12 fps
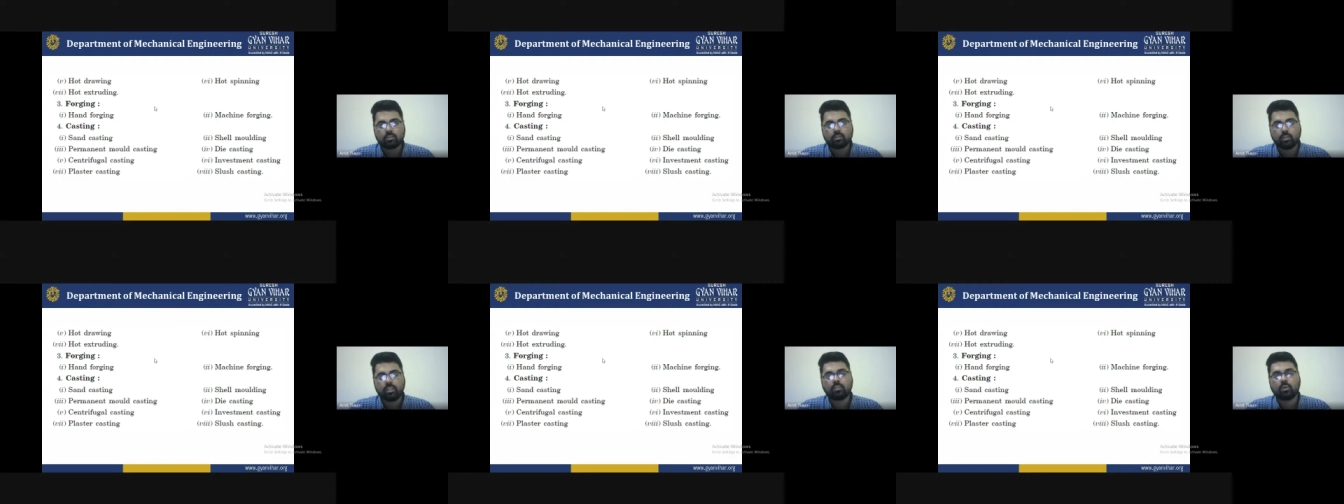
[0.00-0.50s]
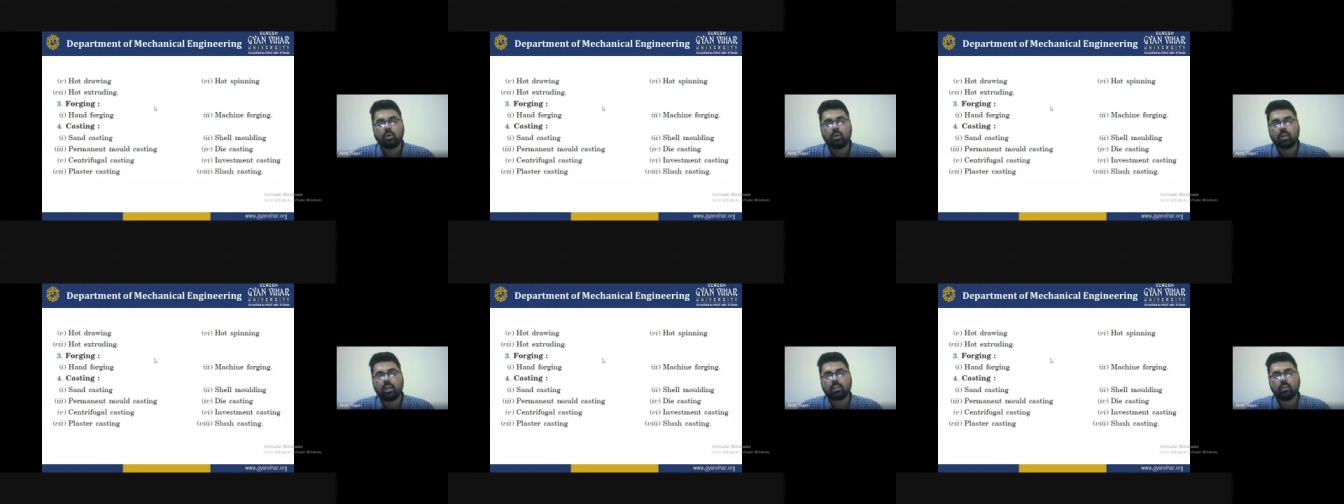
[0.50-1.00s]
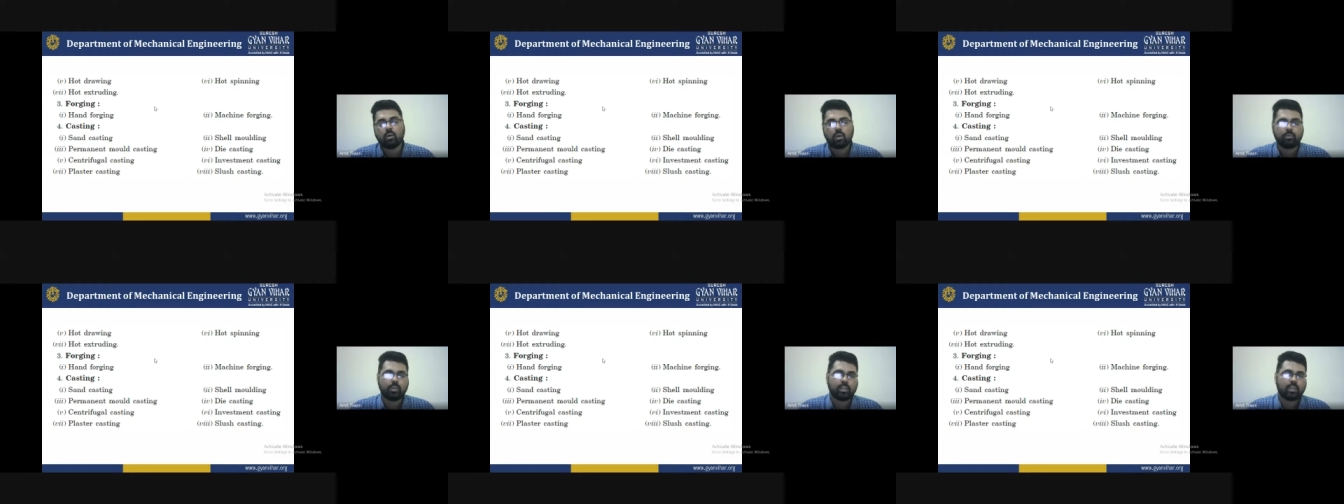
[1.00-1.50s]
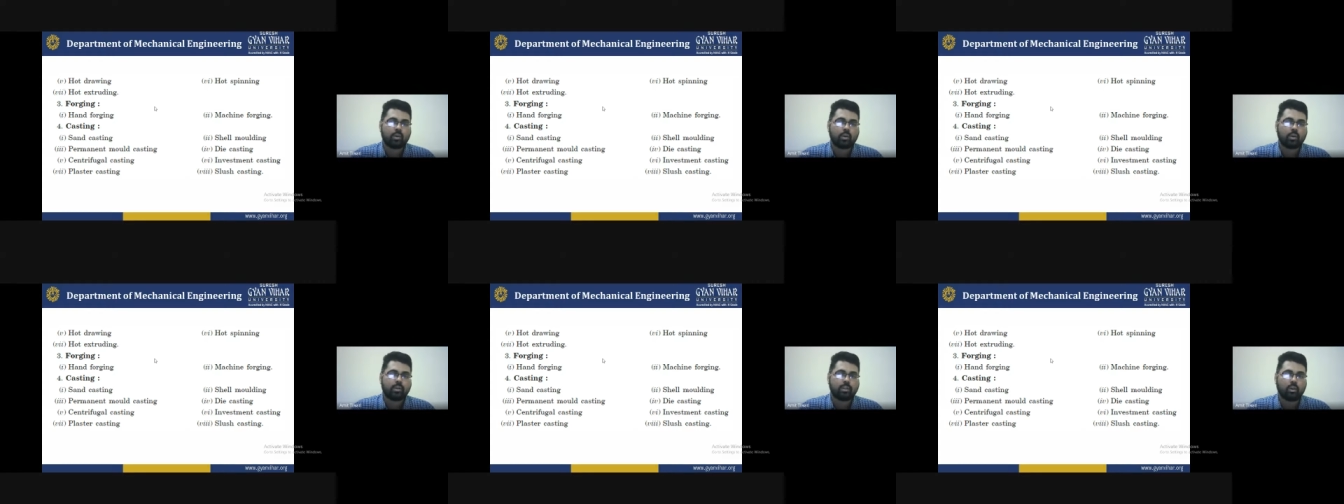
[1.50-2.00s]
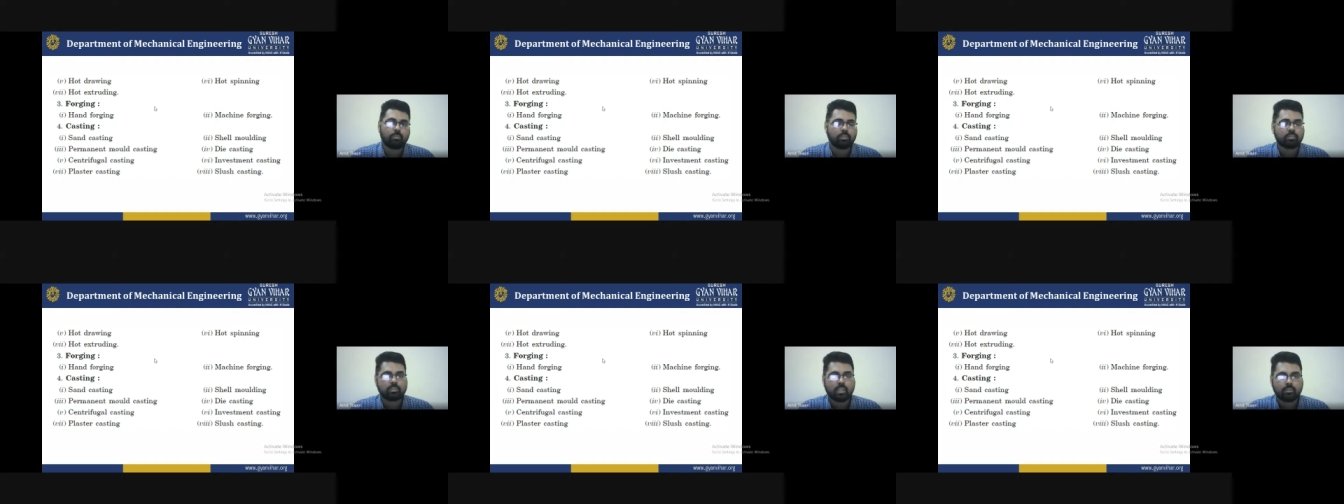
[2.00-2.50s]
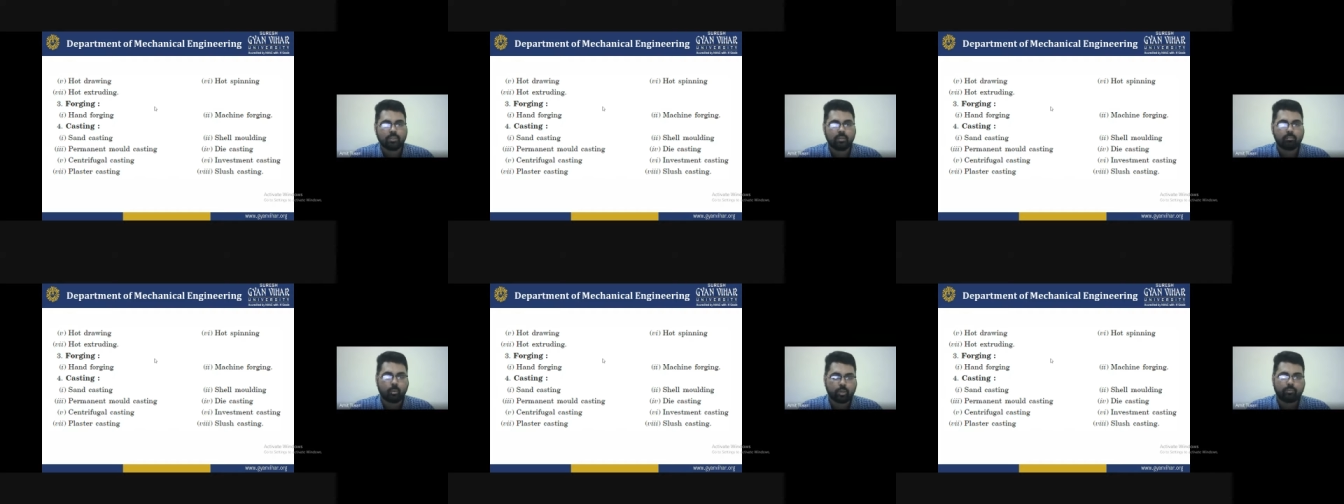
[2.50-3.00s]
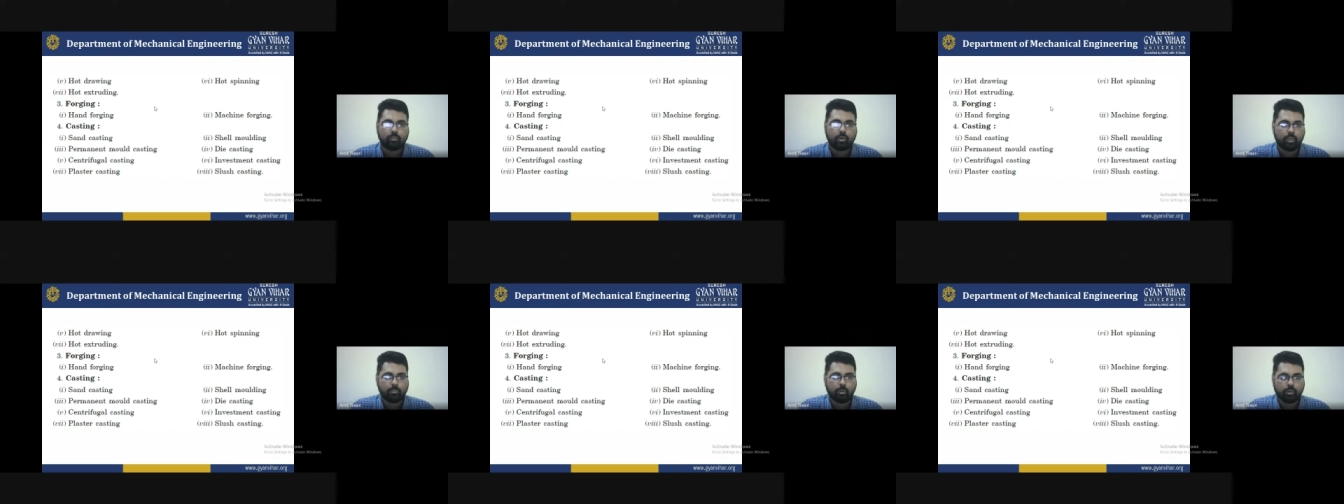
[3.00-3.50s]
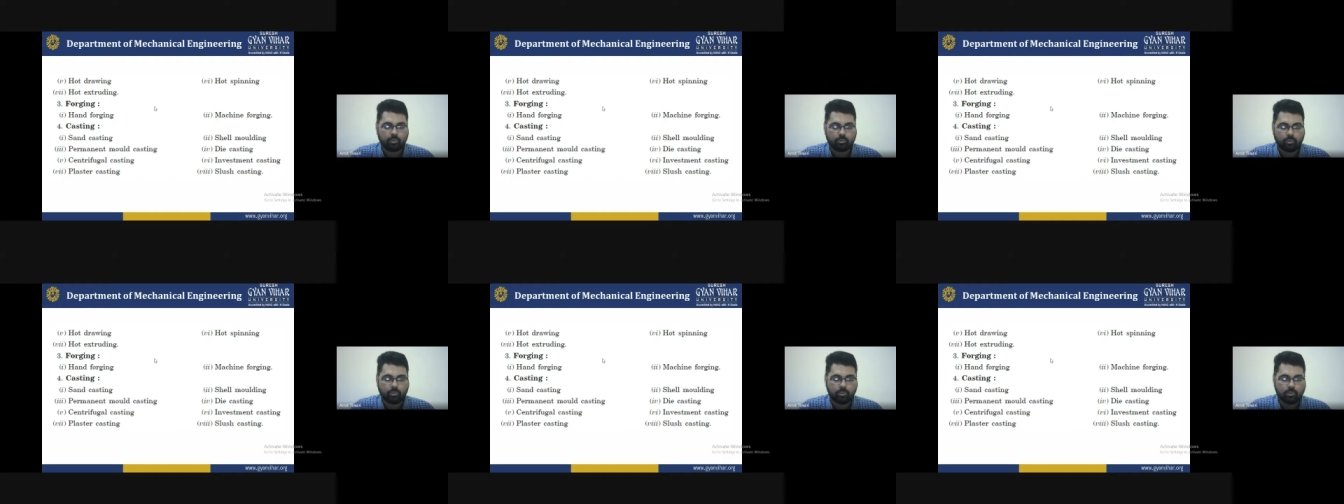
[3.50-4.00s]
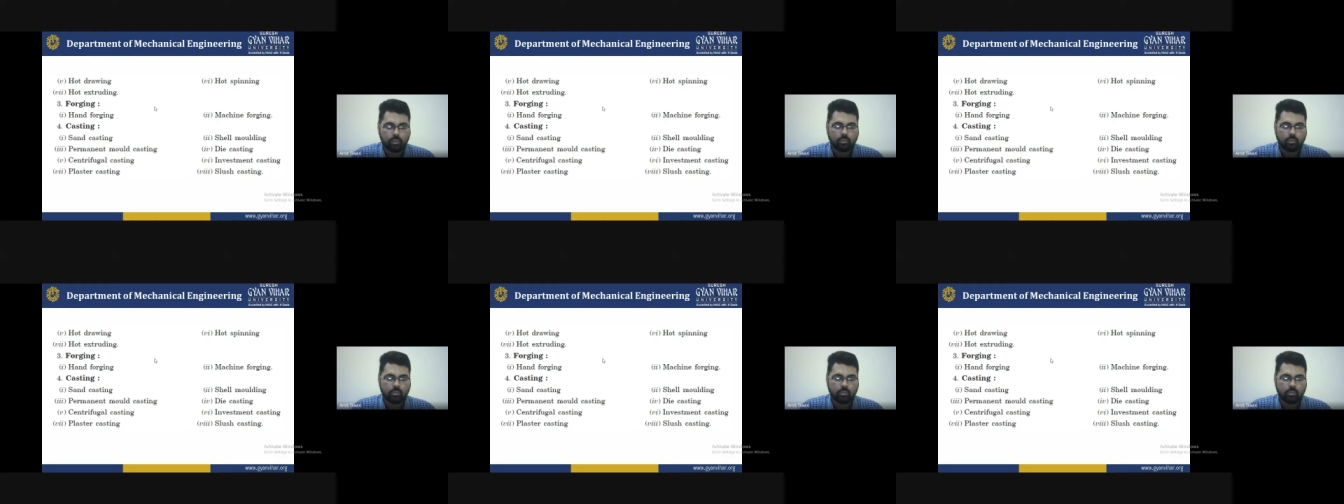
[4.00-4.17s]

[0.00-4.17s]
So these all are the hot working, cold working operations are very important for that point of view,